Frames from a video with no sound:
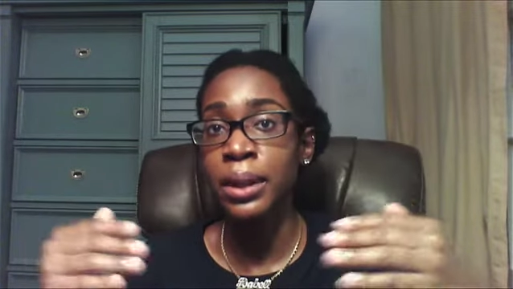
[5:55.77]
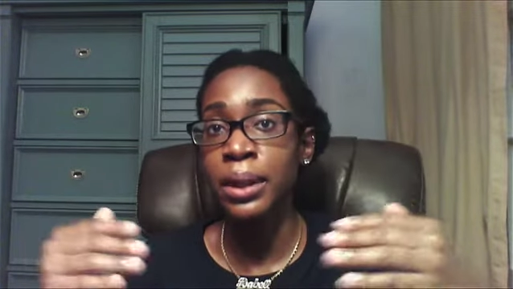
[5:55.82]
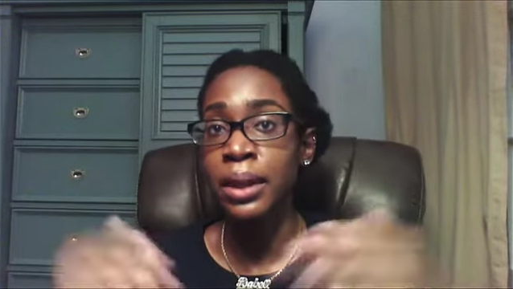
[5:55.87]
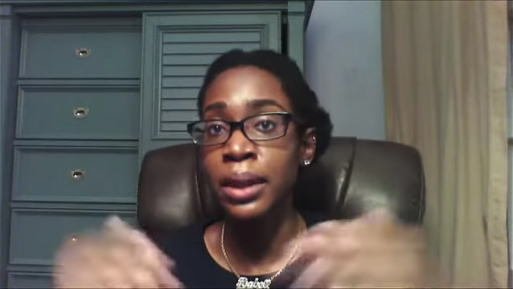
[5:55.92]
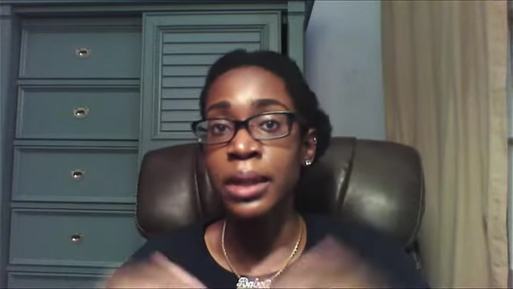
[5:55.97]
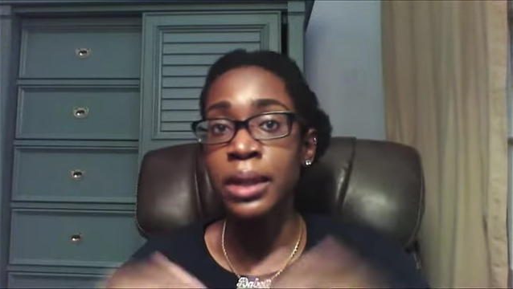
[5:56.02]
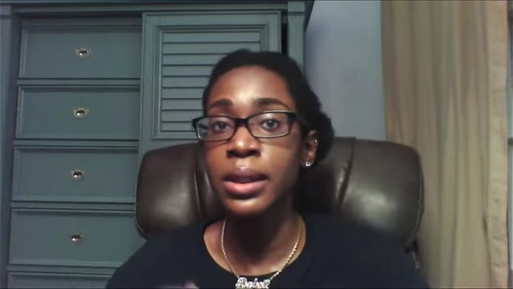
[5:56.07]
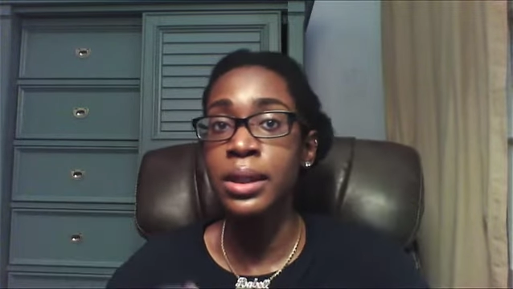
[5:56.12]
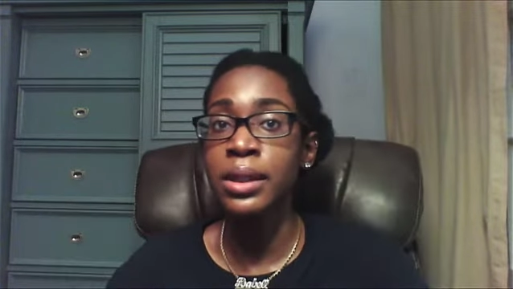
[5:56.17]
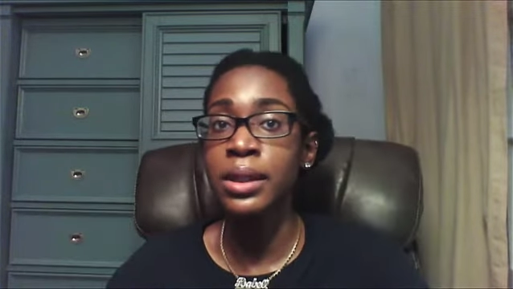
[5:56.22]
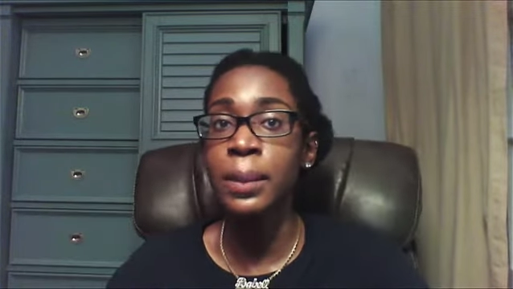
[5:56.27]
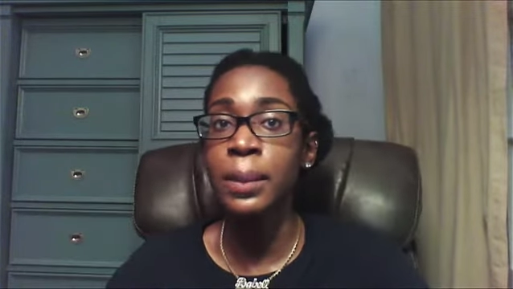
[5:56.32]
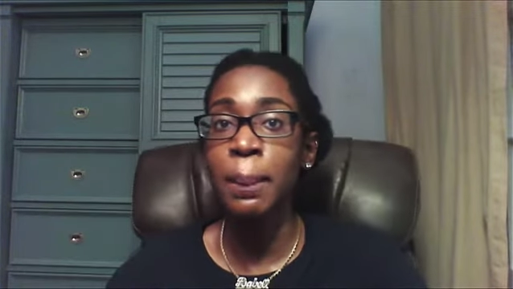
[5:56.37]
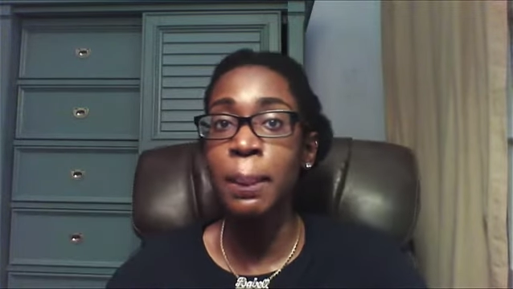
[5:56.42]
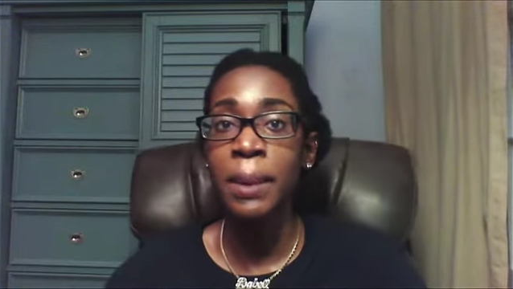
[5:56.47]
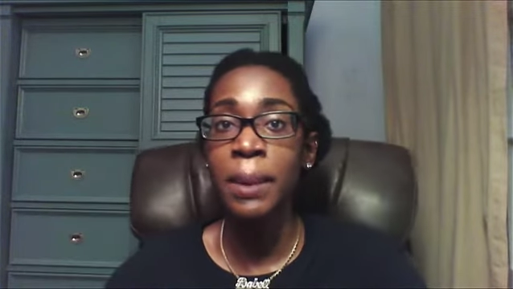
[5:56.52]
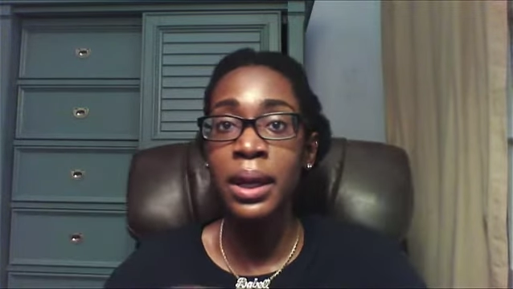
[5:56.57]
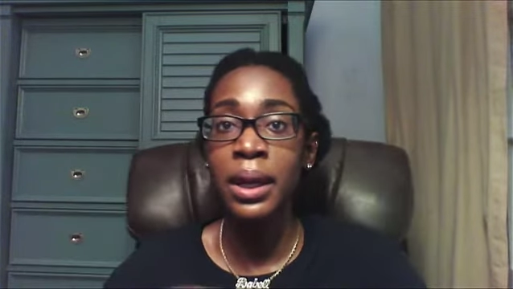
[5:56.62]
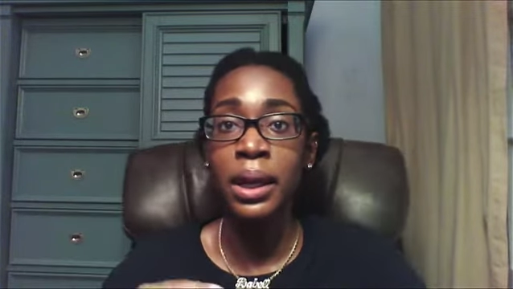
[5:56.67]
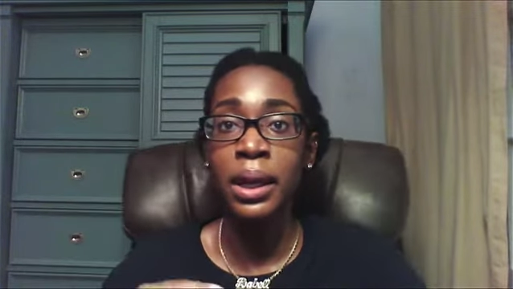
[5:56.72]
that doesn't
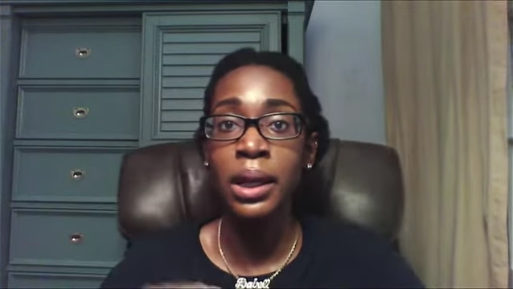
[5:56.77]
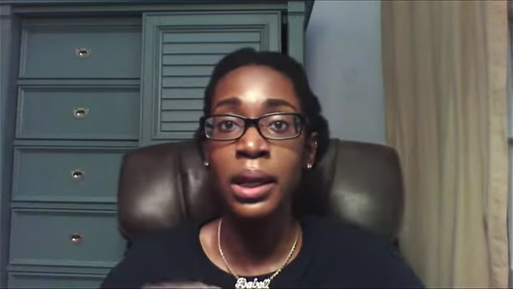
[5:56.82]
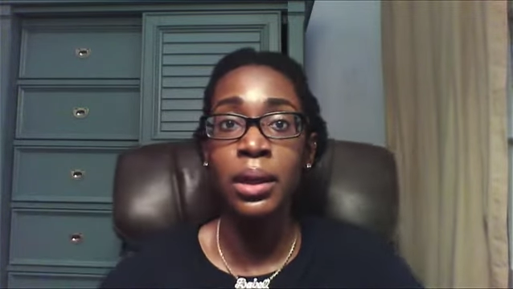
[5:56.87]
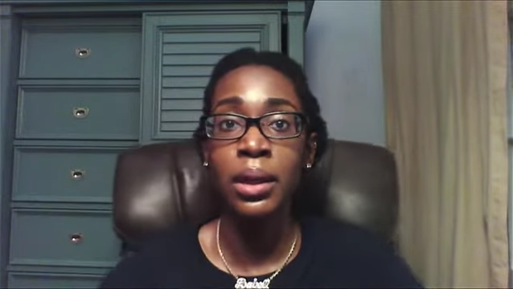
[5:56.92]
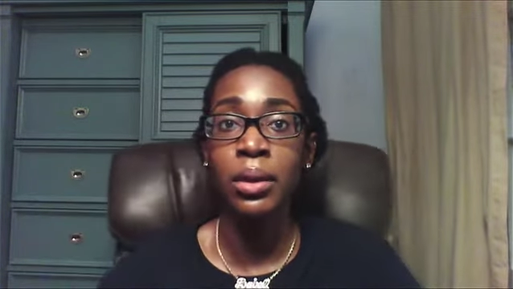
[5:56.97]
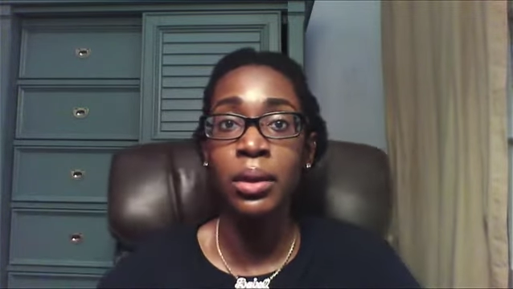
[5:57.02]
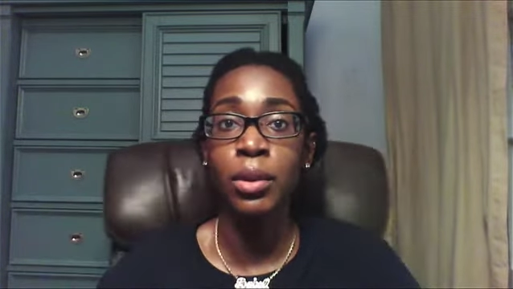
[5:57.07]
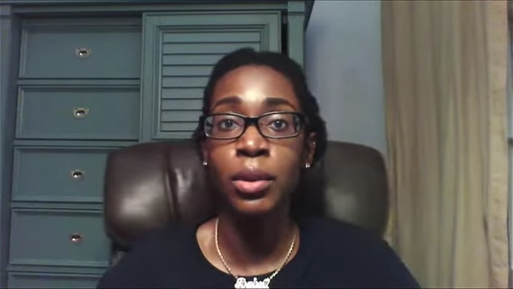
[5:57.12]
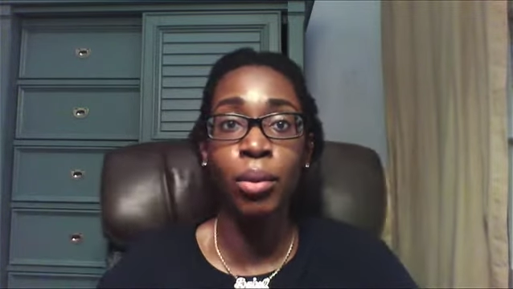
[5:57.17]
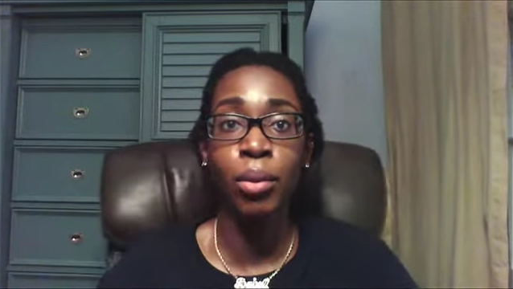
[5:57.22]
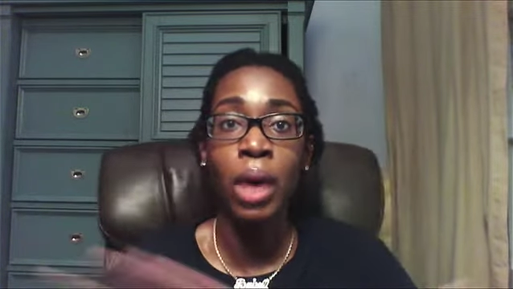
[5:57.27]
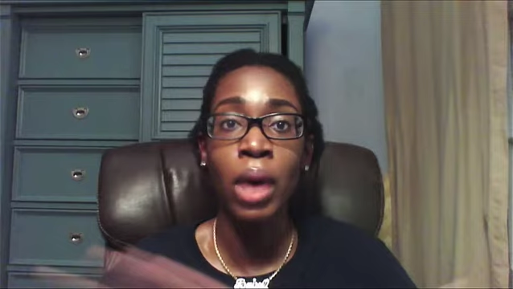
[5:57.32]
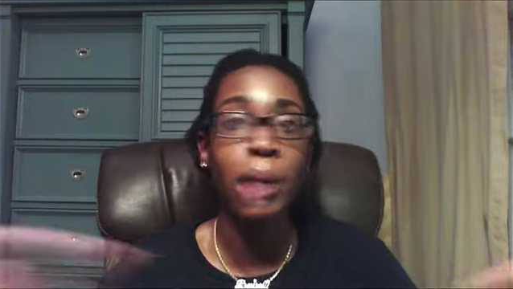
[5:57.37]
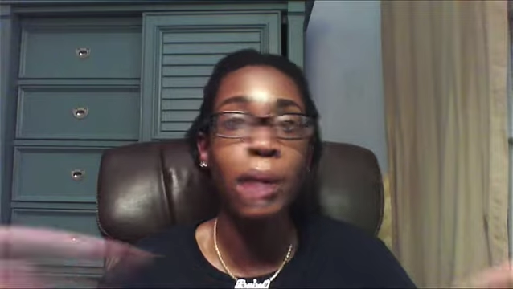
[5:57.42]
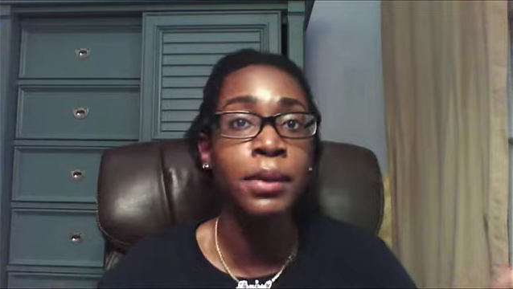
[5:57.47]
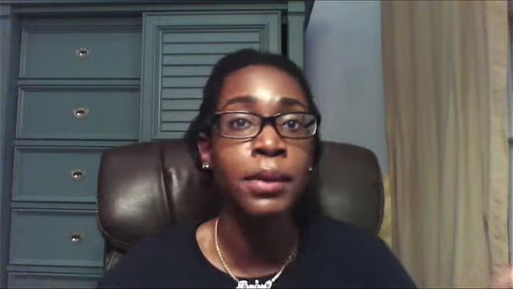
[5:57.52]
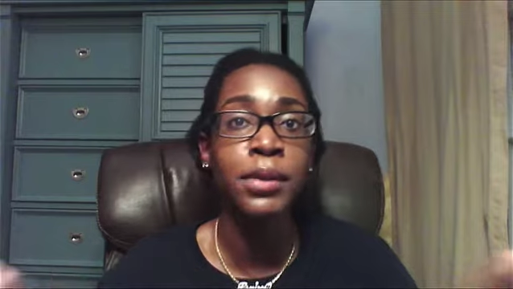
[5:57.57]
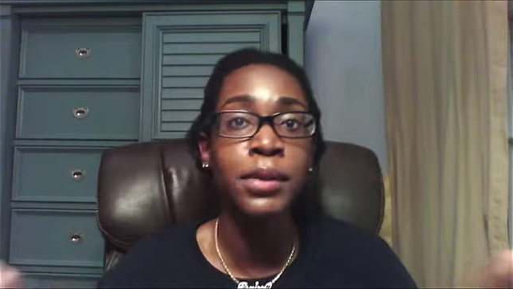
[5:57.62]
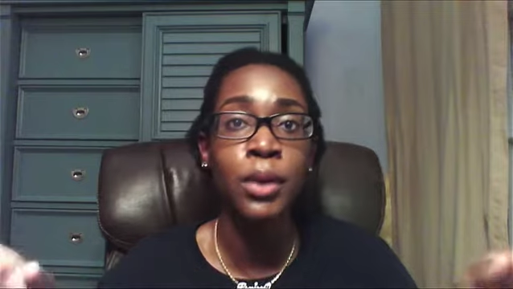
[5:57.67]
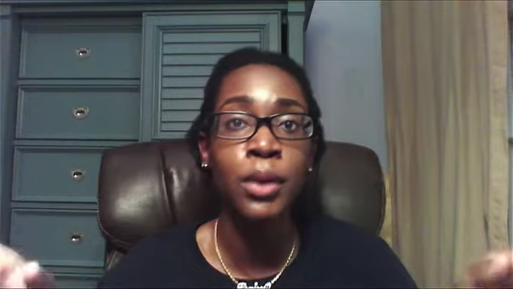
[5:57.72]
mean the
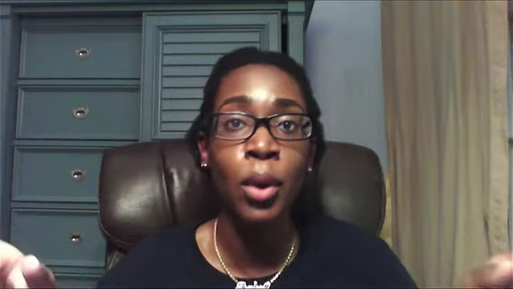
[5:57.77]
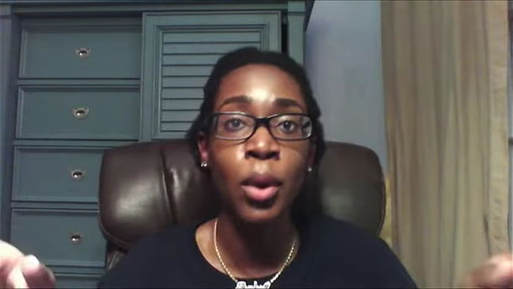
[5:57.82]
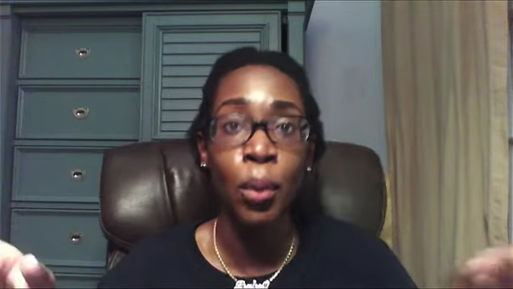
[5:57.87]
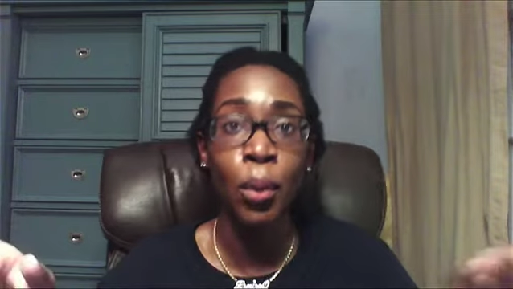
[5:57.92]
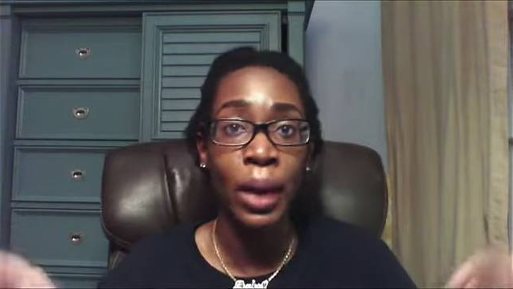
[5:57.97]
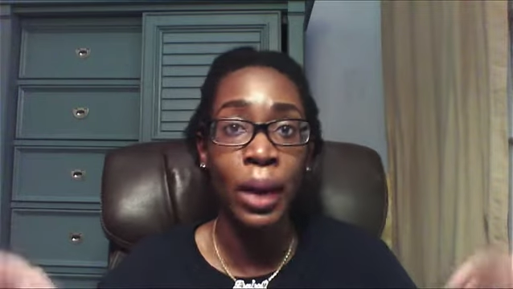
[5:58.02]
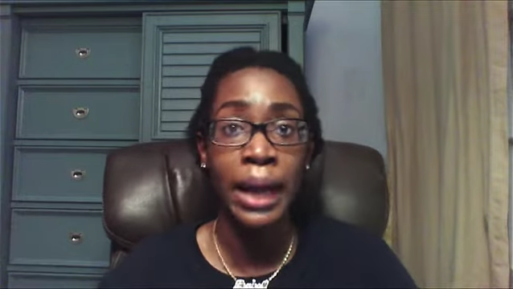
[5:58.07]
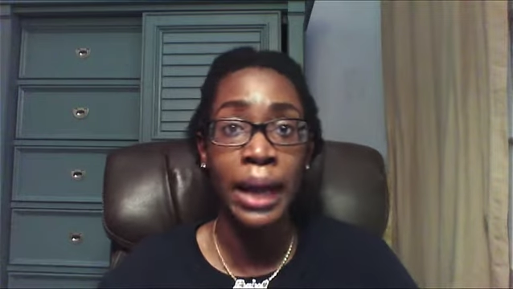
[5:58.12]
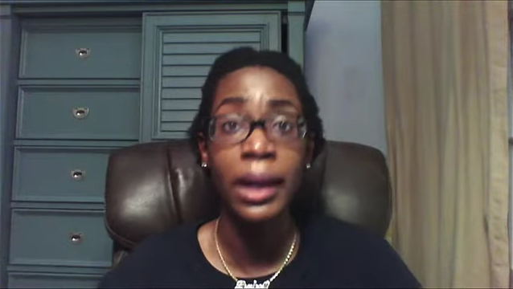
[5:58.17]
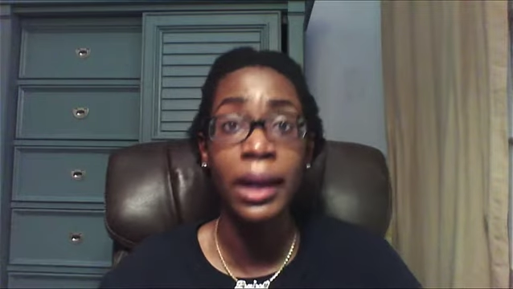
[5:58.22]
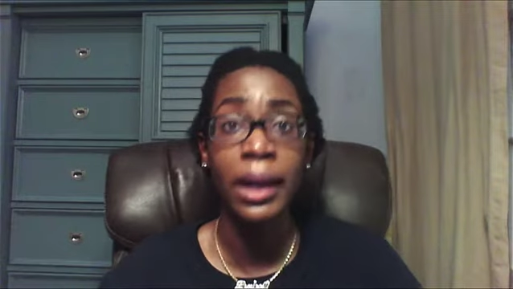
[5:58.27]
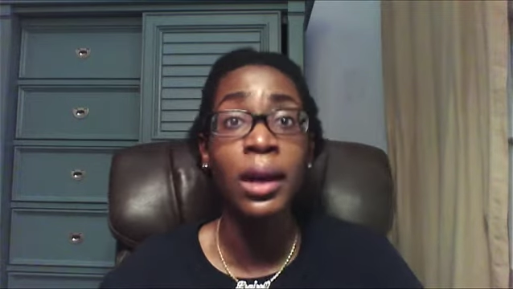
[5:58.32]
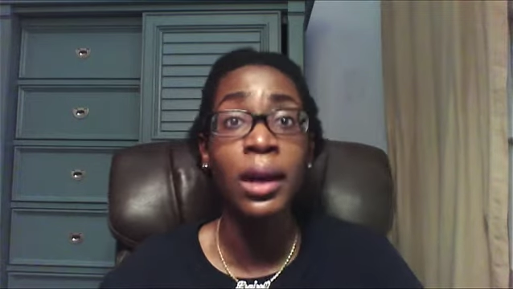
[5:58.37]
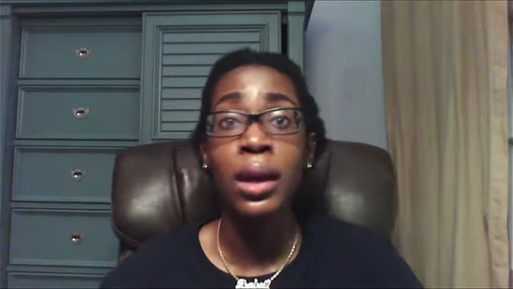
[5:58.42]
problems go away.